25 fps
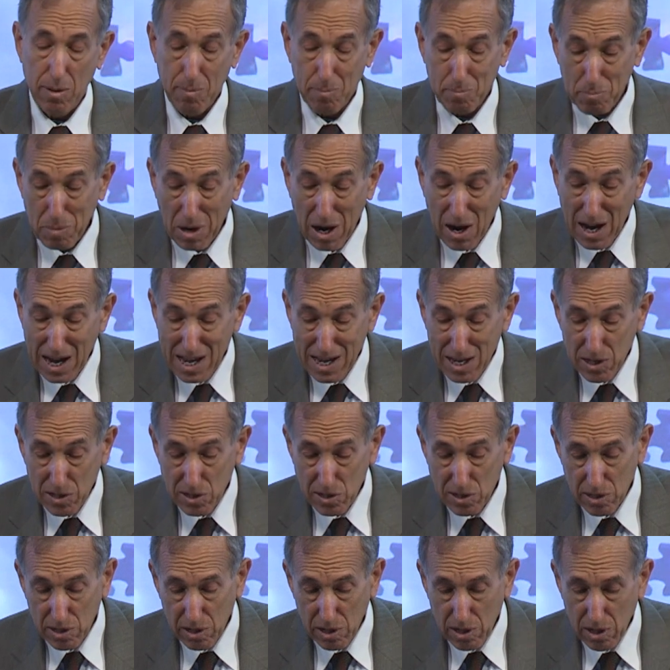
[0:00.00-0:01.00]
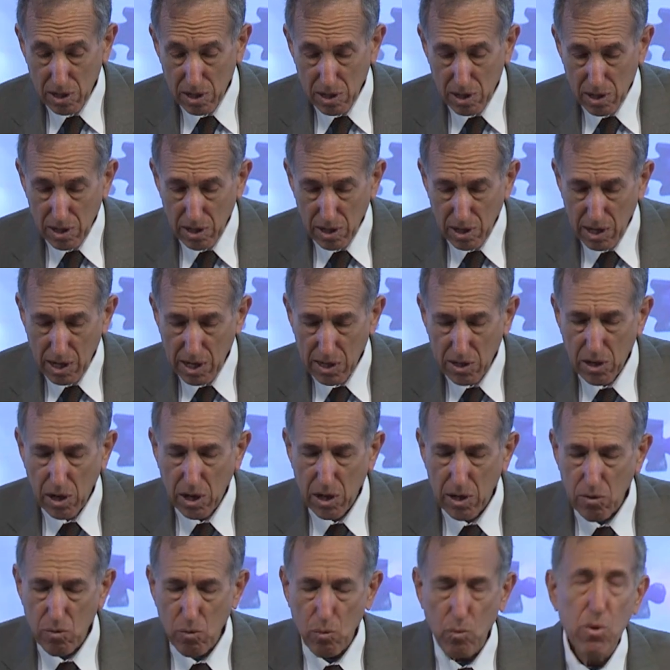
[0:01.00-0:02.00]
biased, and
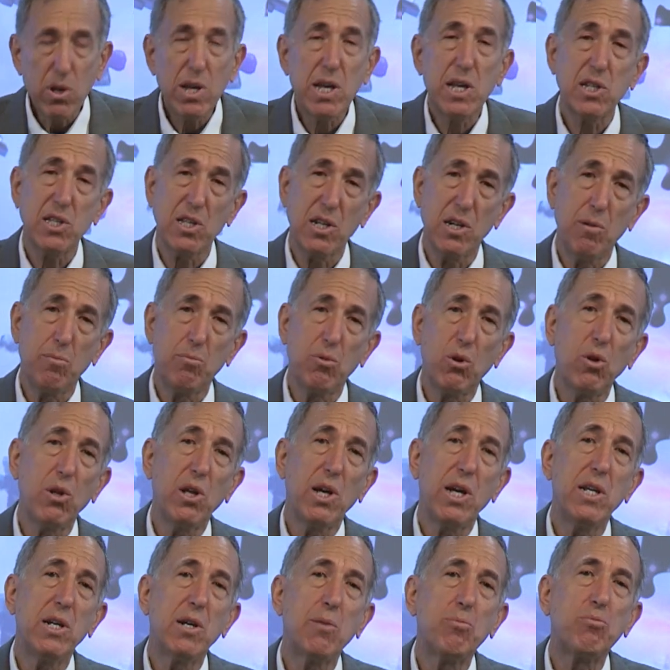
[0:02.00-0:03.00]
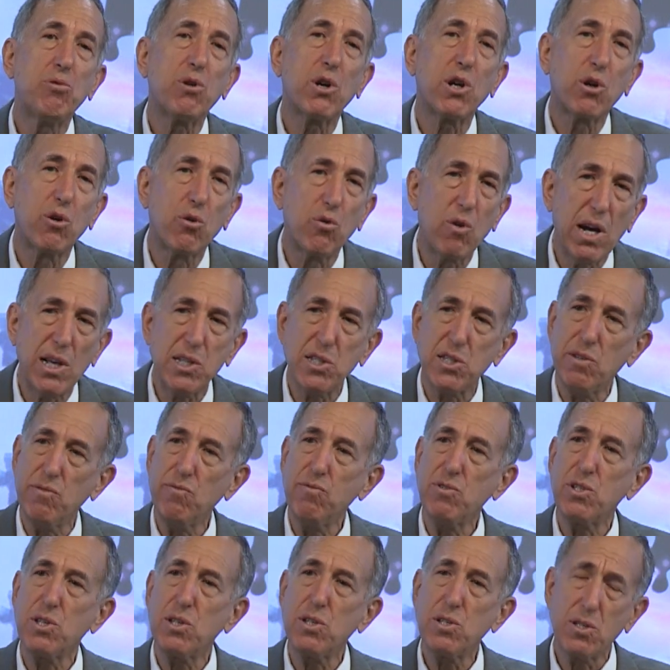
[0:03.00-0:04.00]
unreasonable in a progressive
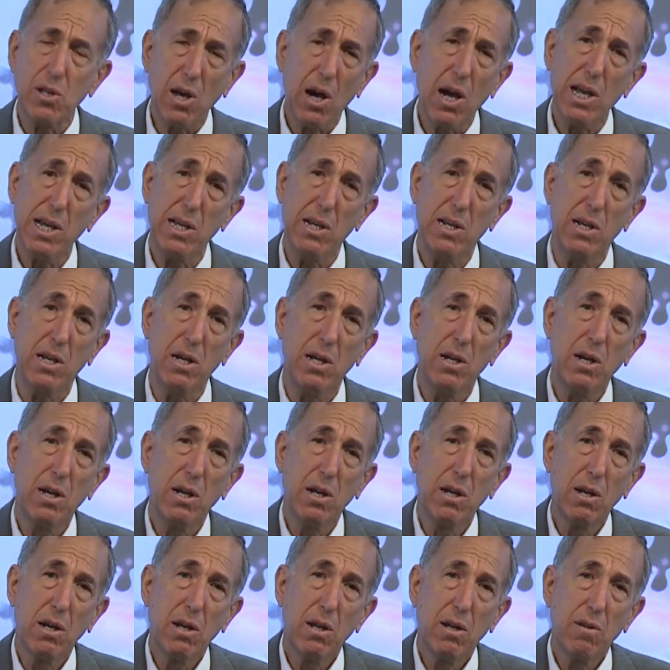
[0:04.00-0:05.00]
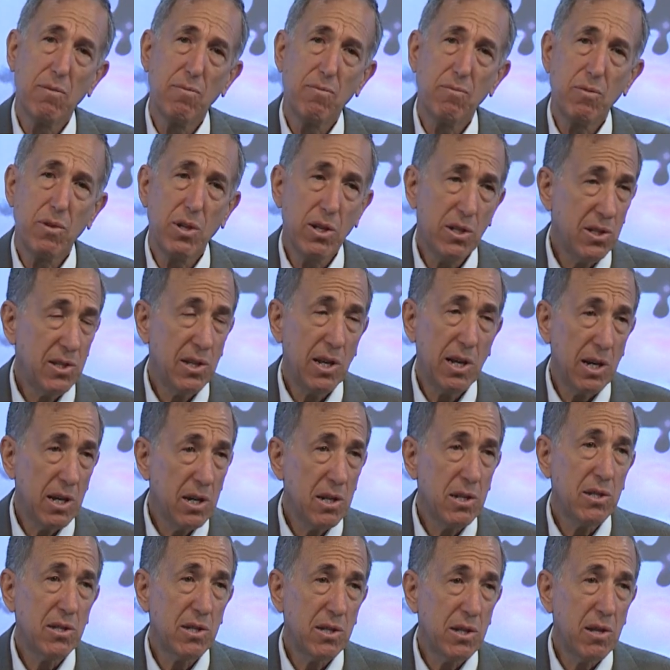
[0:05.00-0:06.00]
society. This
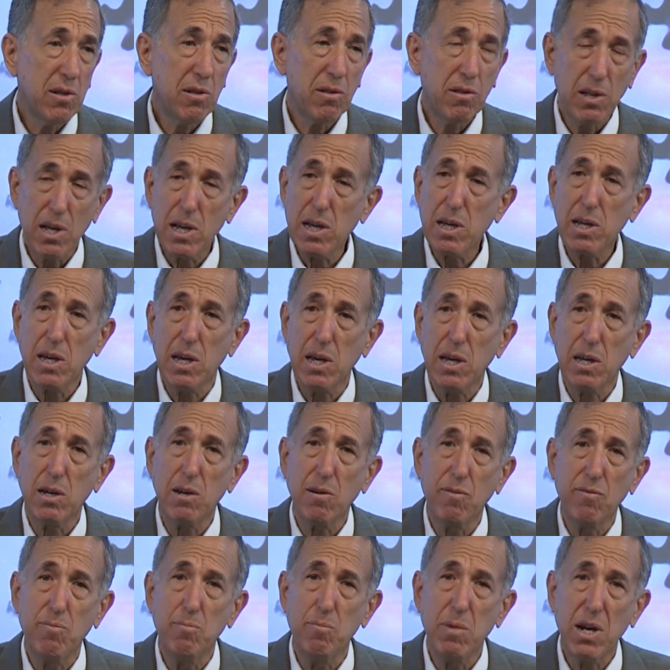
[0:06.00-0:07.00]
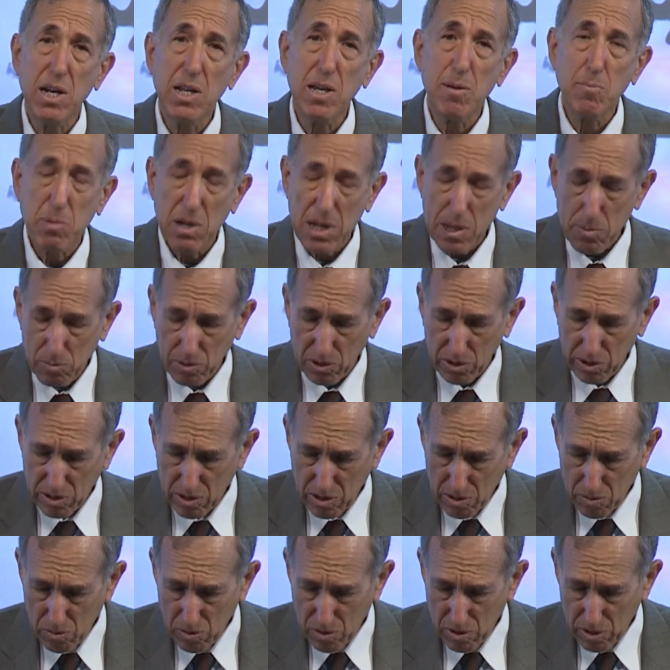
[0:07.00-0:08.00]
is the thinking of many people in
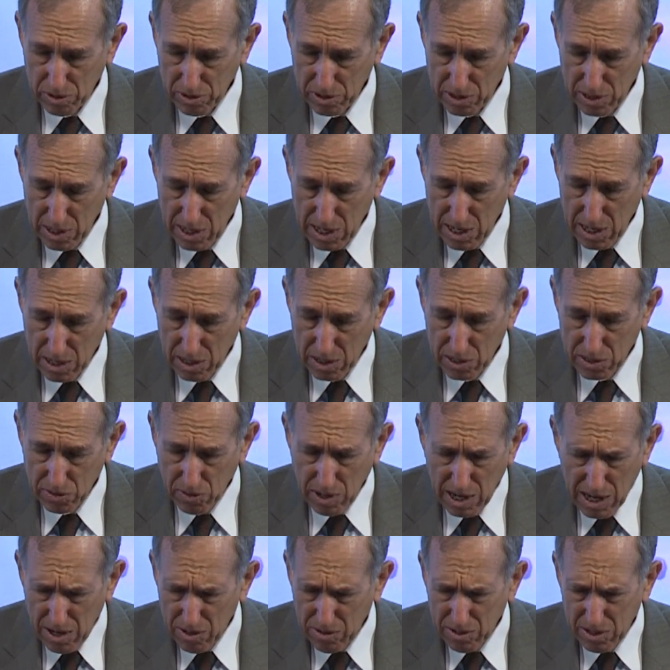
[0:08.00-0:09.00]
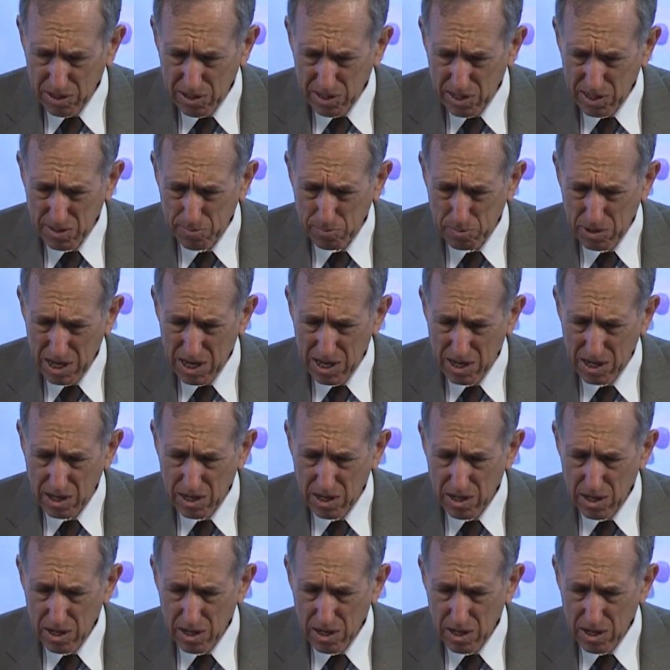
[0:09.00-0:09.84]
our world today. So how could this be?